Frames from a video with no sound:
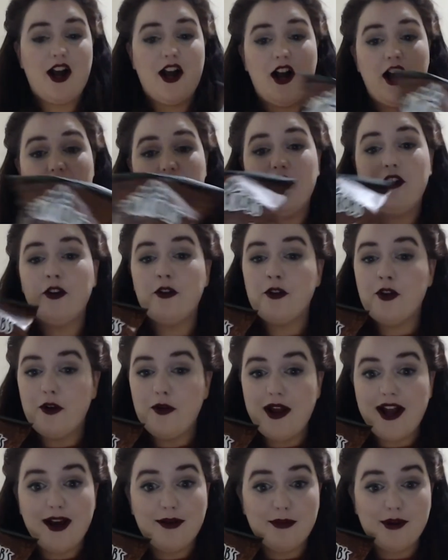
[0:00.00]
I don't know
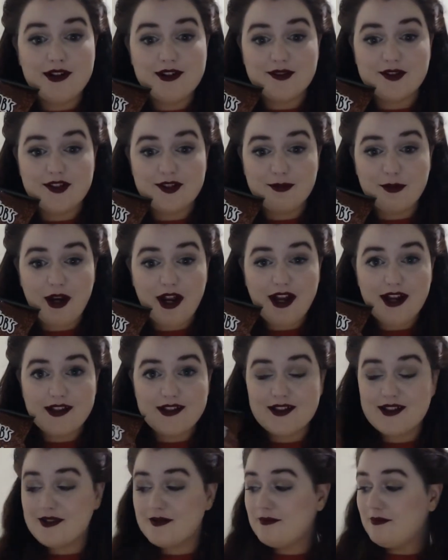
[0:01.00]
how Brussels
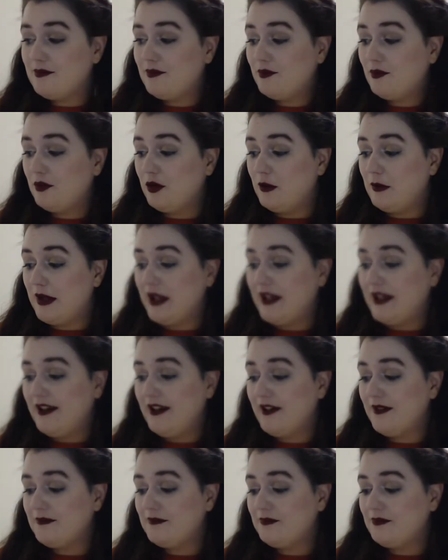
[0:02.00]
sprouts will
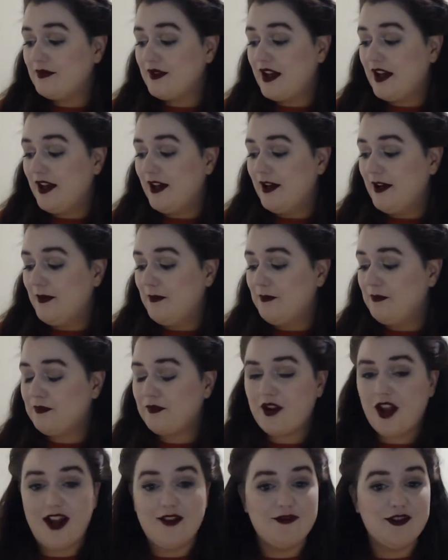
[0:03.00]
be.
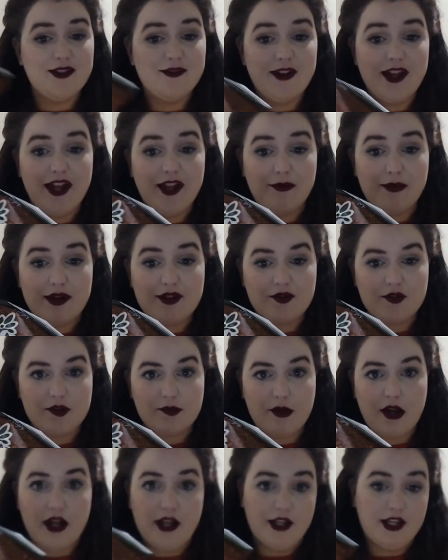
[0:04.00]
I've never had a Brussels
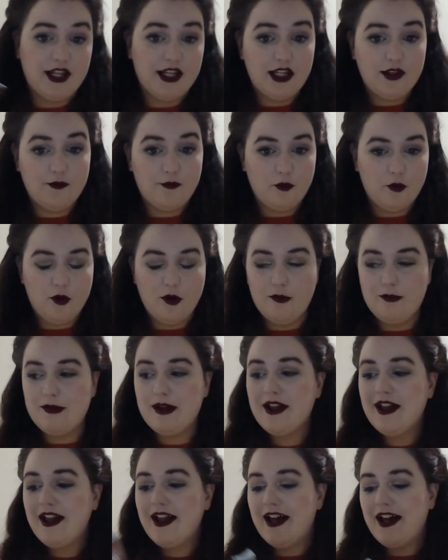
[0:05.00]
sprout in any
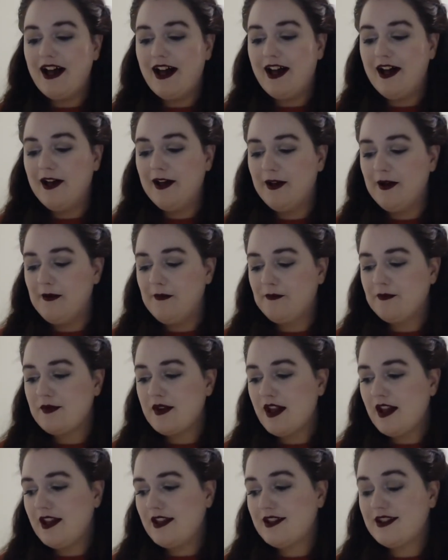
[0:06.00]
form,
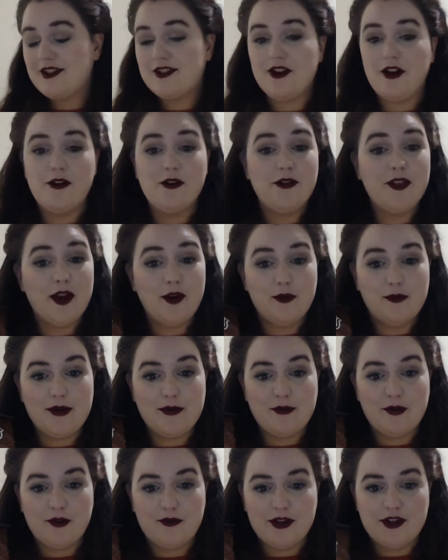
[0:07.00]
so that will be
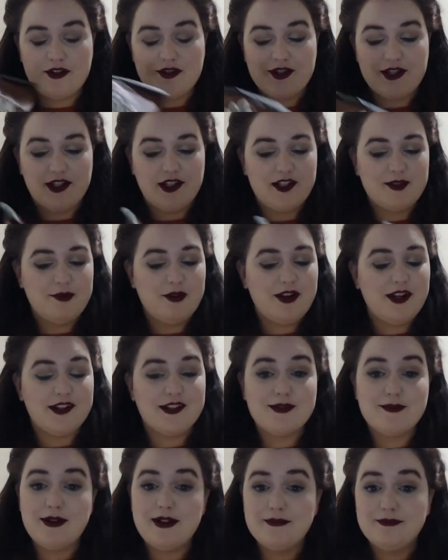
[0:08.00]
more of an interesting
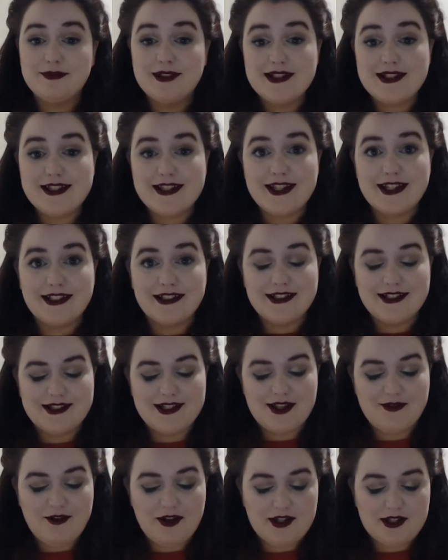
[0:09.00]
experience. But let's see, let's
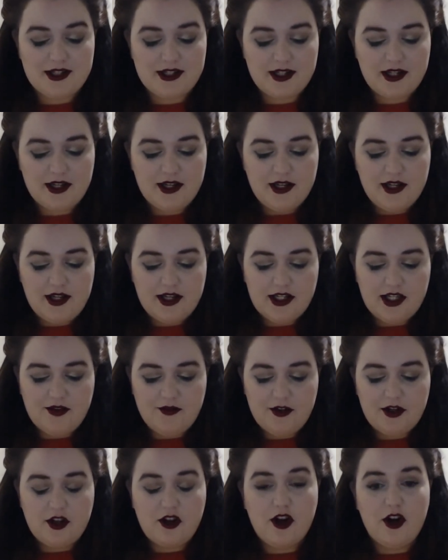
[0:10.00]
give
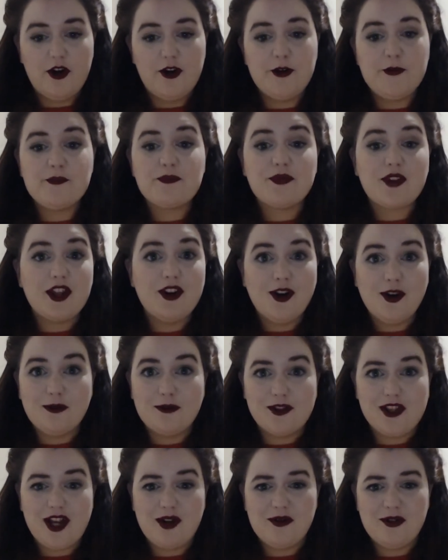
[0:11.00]
it a go, and
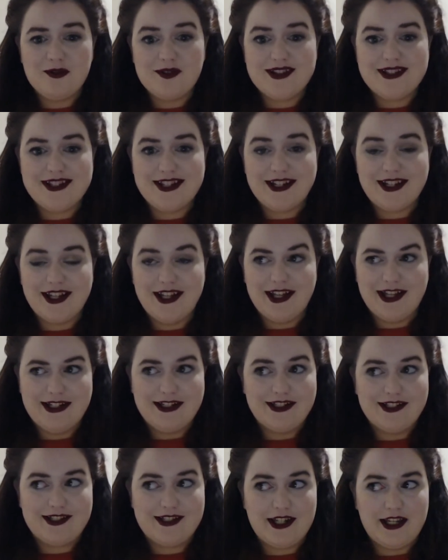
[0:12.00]
hopefully I won't sit here and
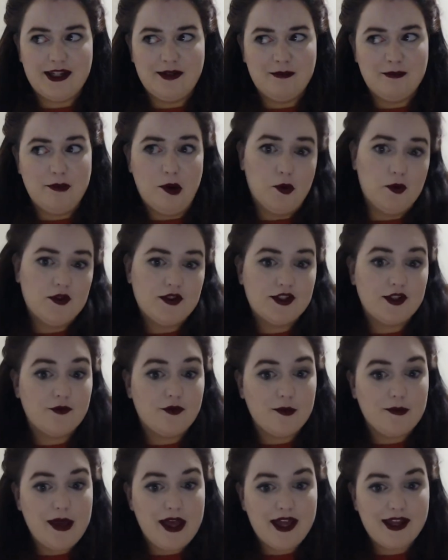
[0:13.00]
just eat most of
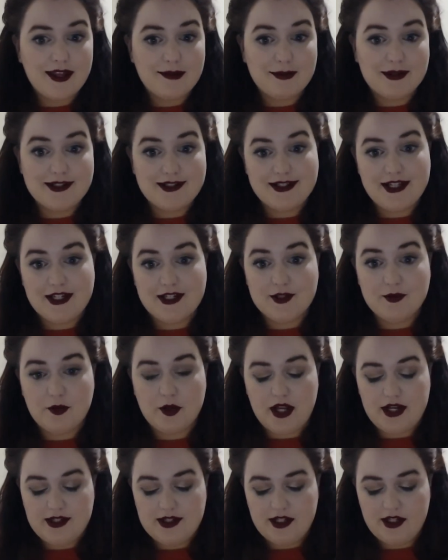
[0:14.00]
the pack, because that is what
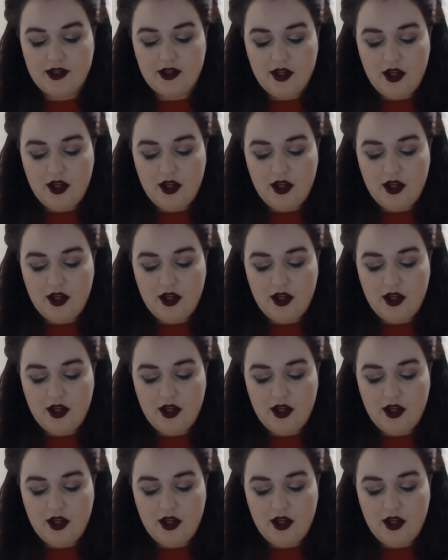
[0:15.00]
I did